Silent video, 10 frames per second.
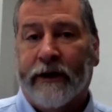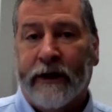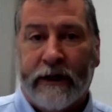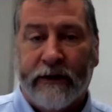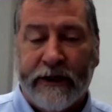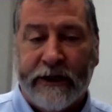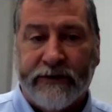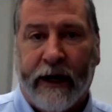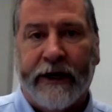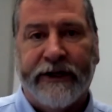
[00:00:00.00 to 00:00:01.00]
the the
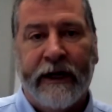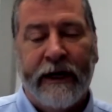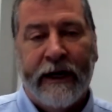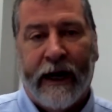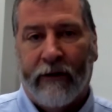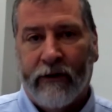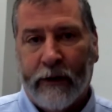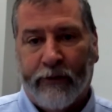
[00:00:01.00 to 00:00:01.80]
strategy, and I really